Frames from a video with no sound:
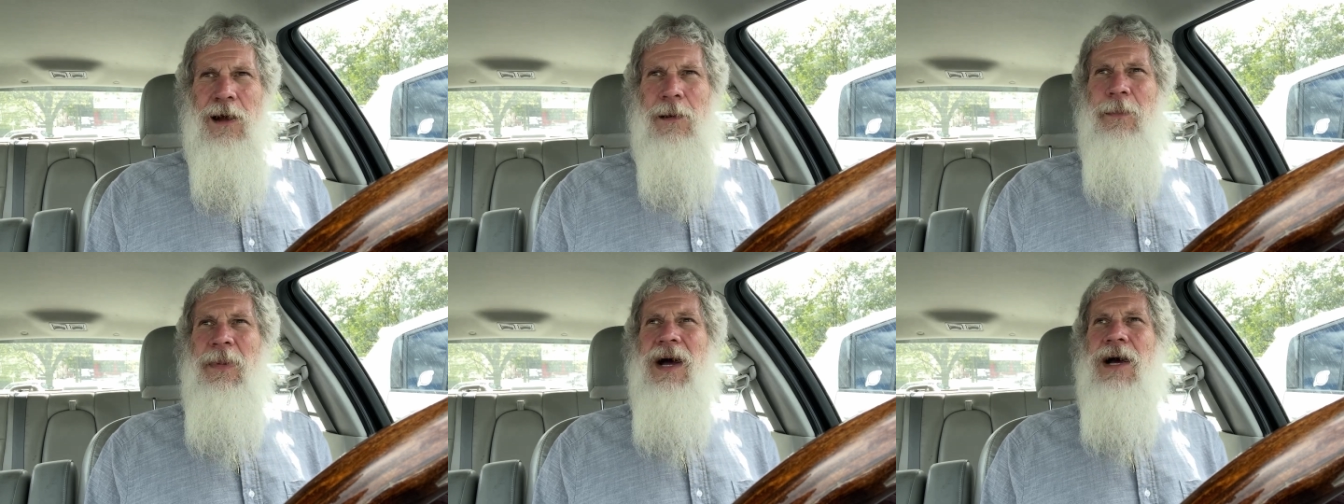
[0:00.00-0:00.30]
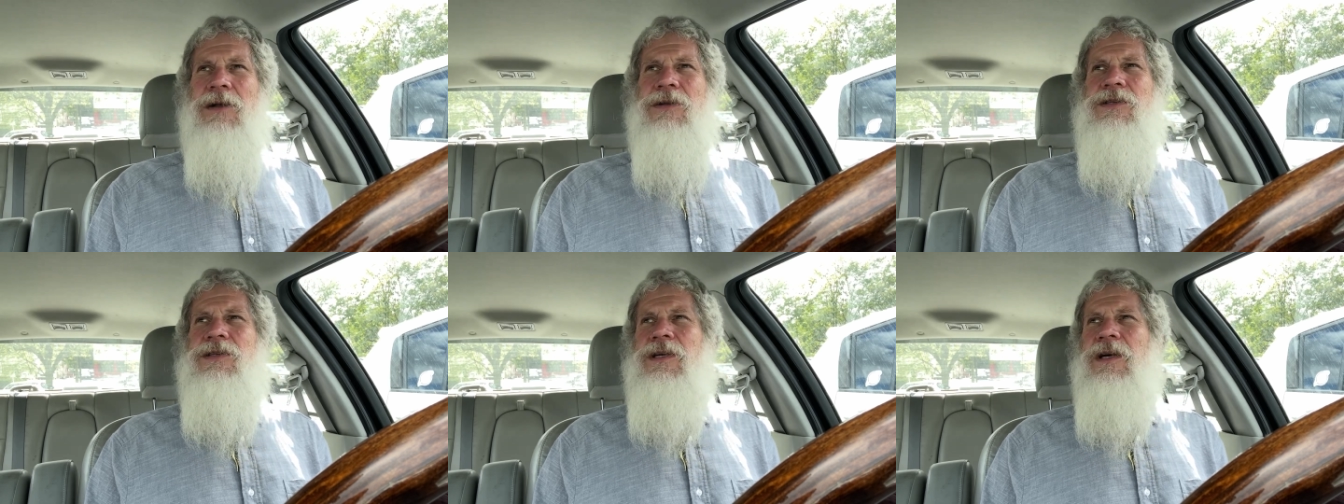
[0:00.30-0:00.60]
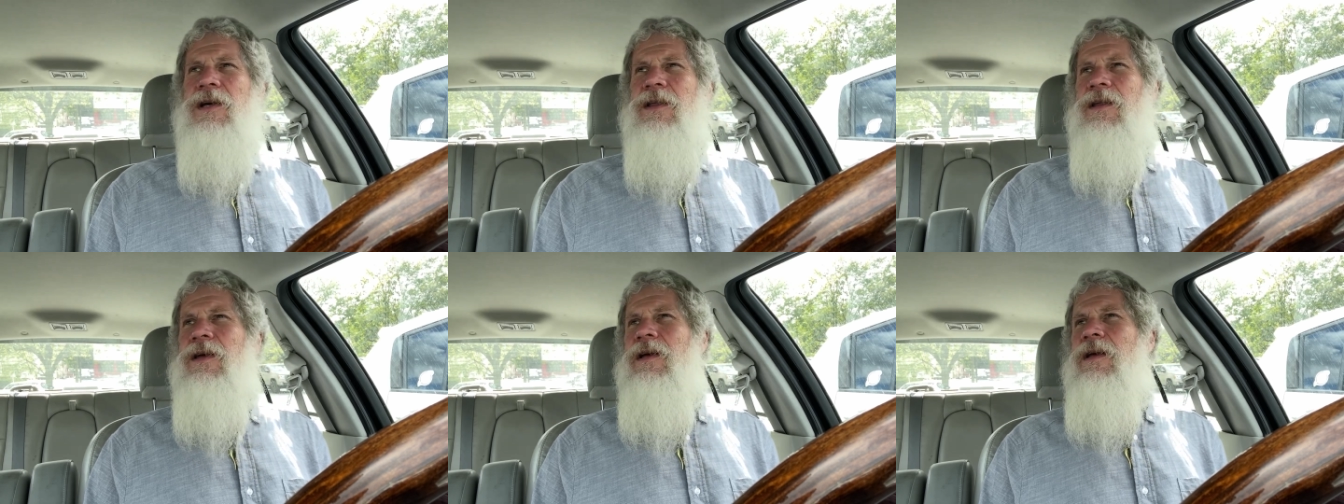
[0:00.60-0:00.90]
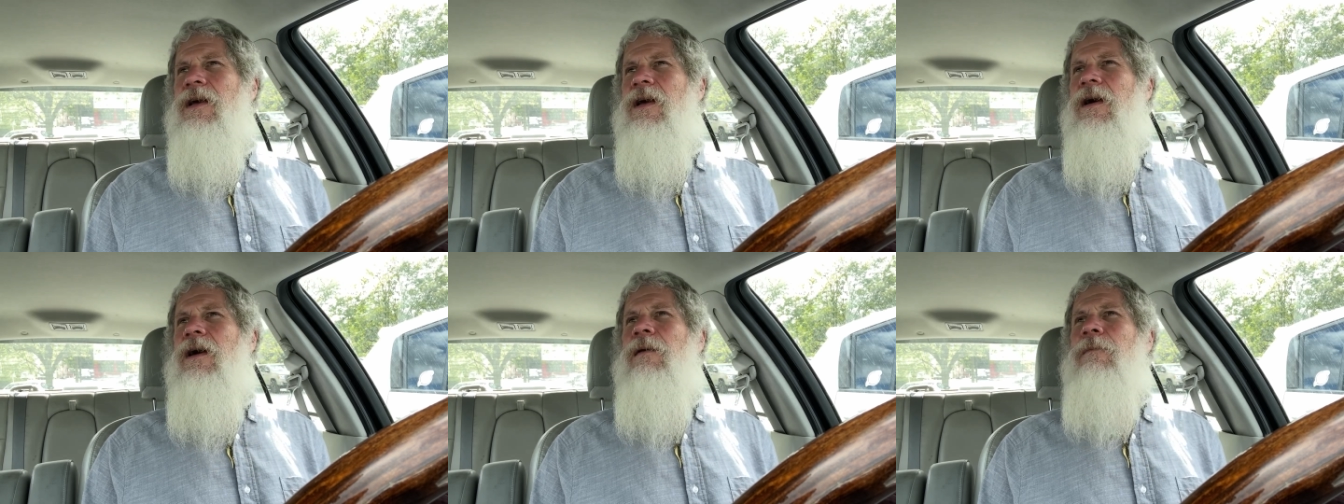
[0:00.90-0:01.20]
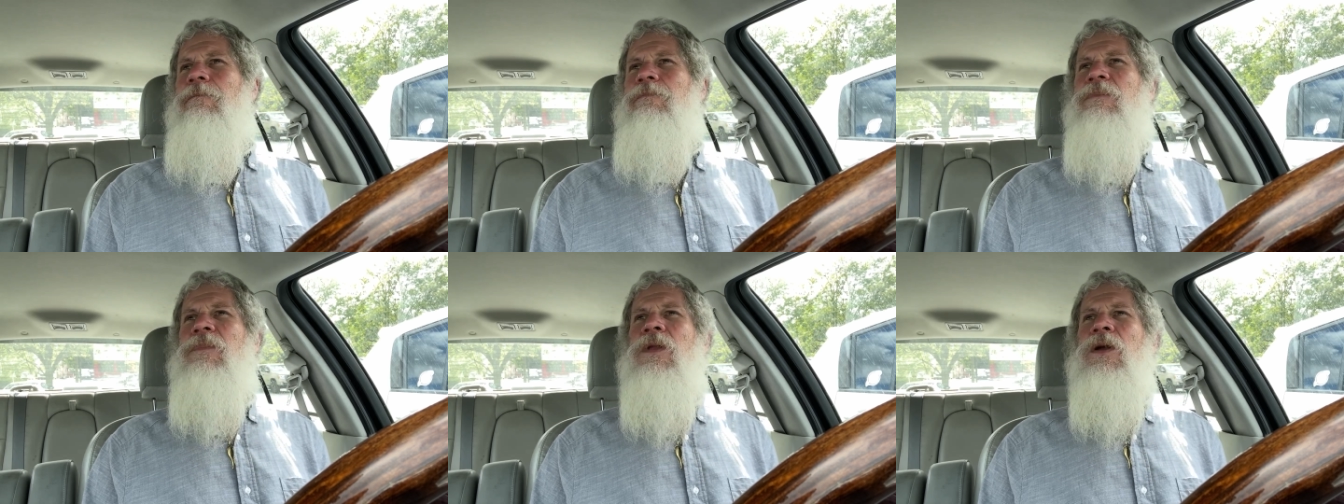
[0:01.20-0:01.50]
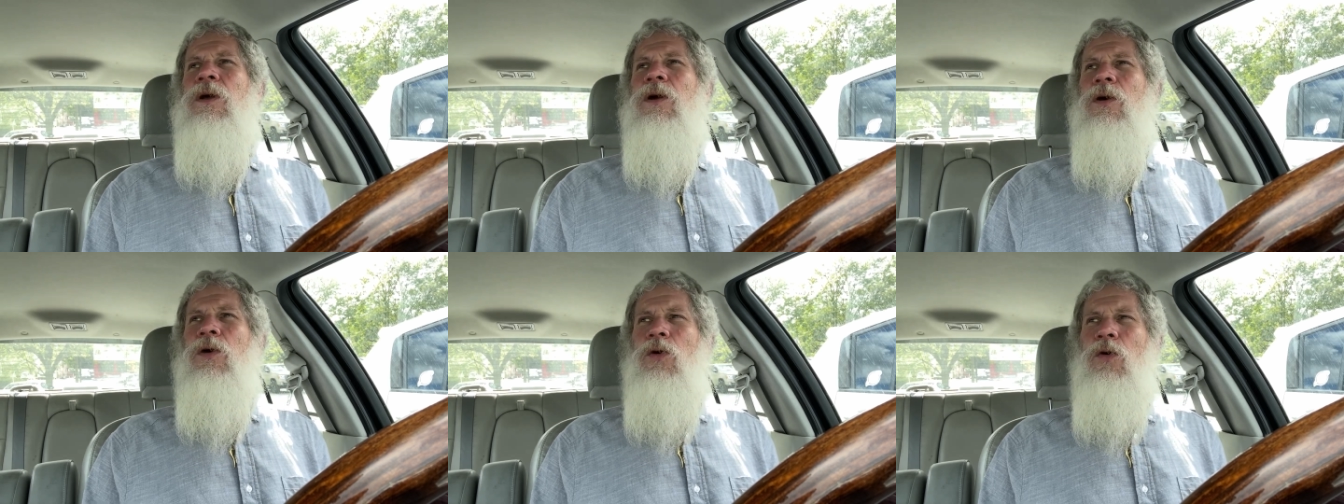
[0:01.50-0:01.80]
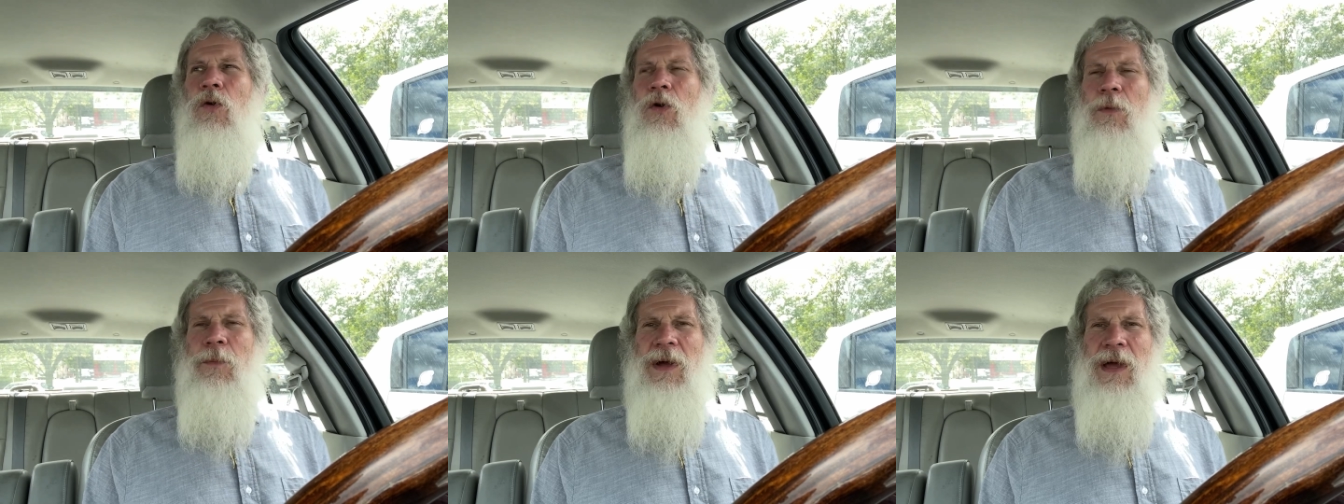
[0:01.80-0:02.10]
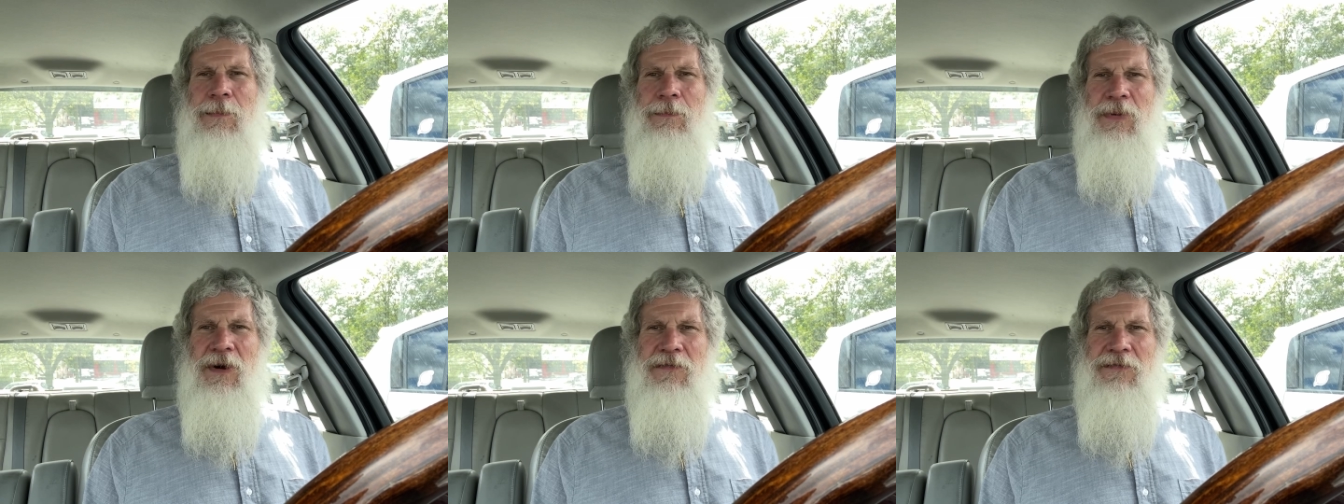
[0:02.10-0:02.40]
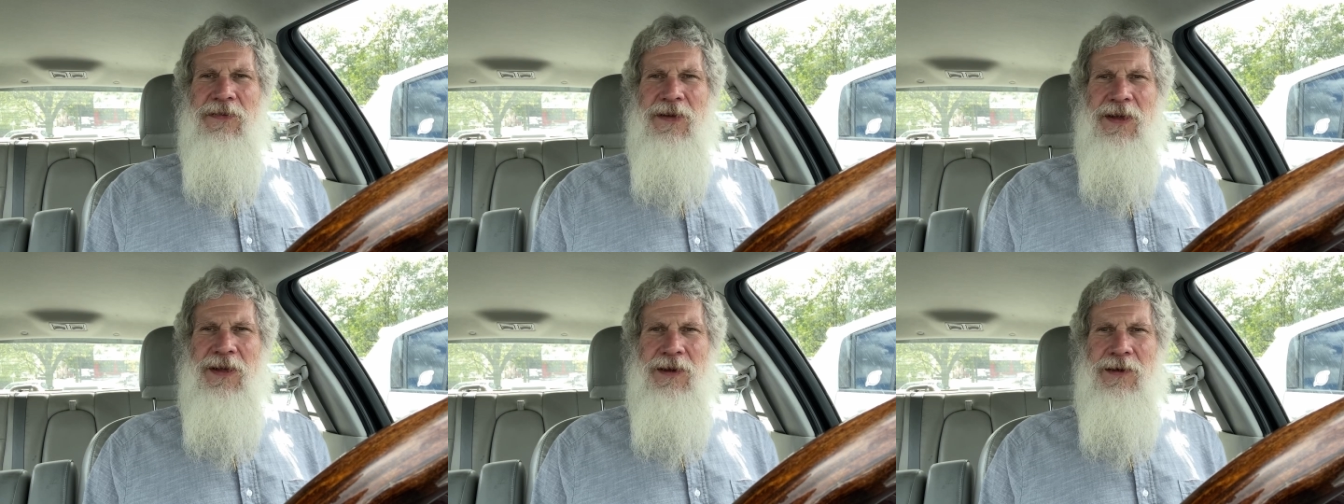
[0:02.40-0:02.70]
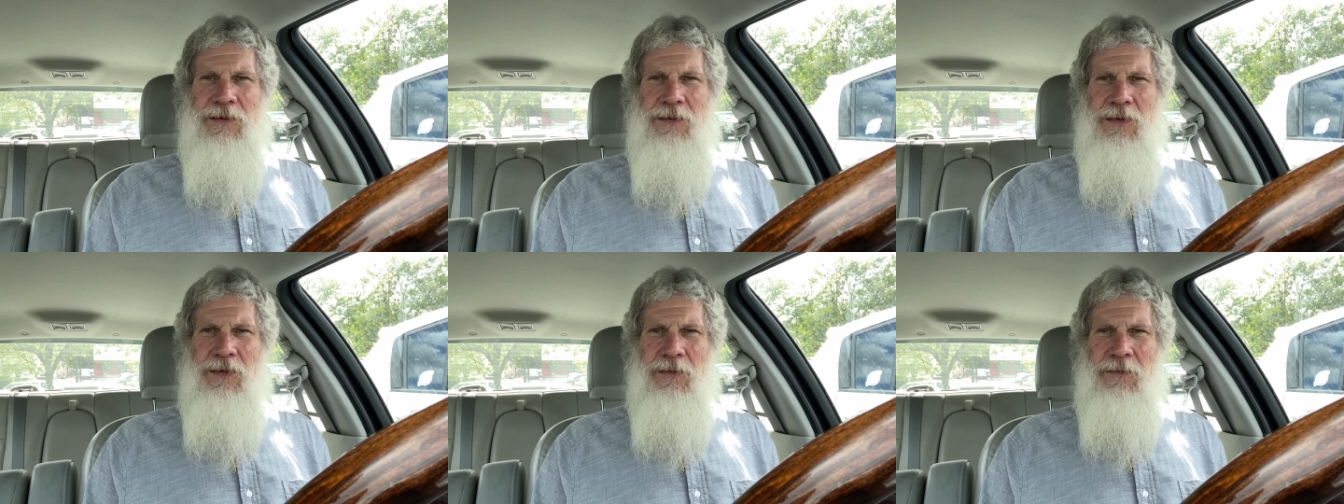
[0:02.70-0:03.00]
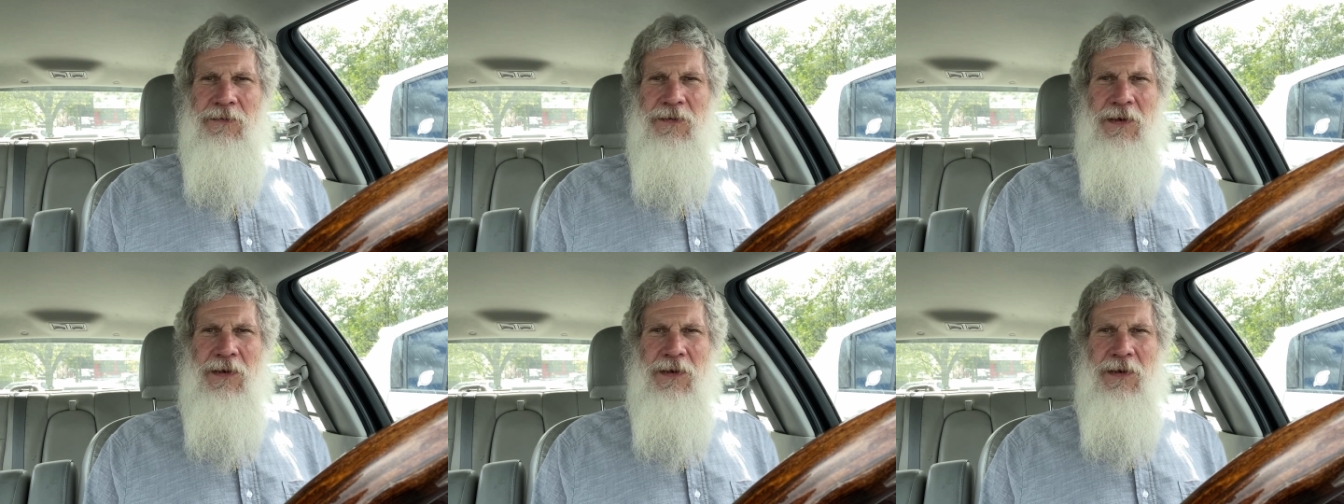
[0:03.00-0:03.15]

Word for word: about uh, the uh, gourmet buffet and grill.